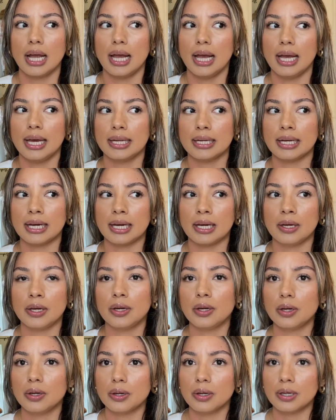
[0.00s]
and
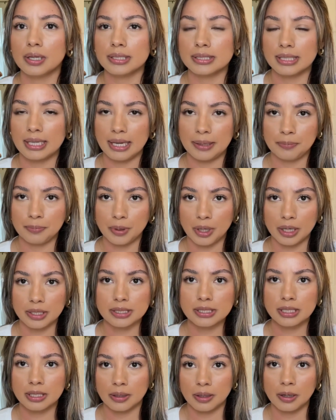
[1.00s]
because they brought
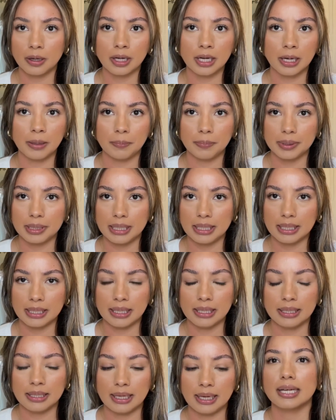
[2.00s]
a company
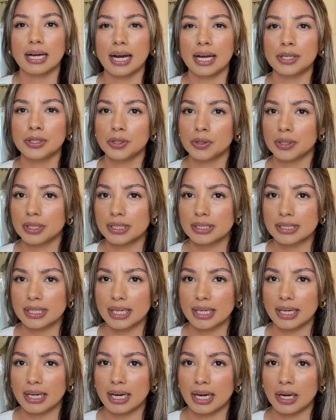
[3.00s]
in, and I noticed
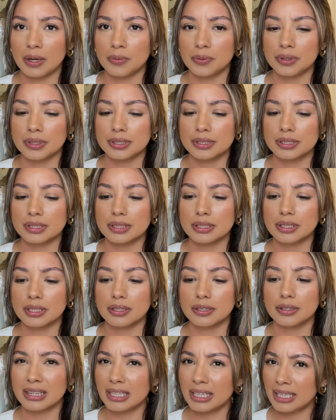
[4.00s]
like I was
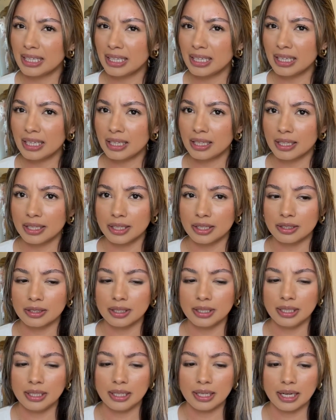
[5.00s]
thinking
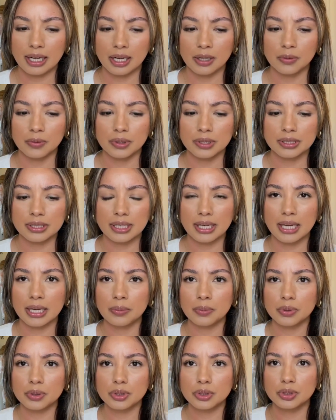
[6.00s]
clearly. I was
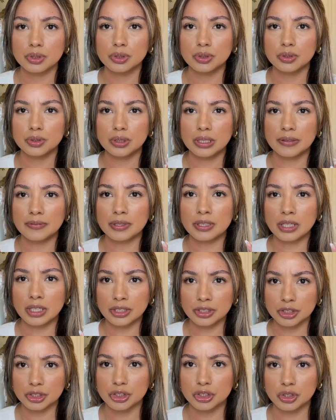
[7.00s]
able, even
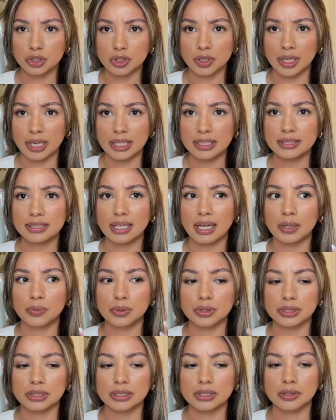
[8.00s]
under stress, I was
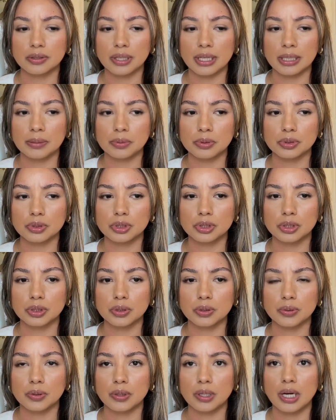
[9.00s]
still able
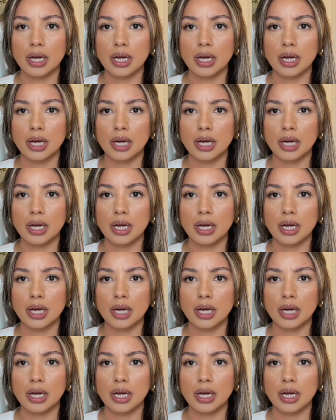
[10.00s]
to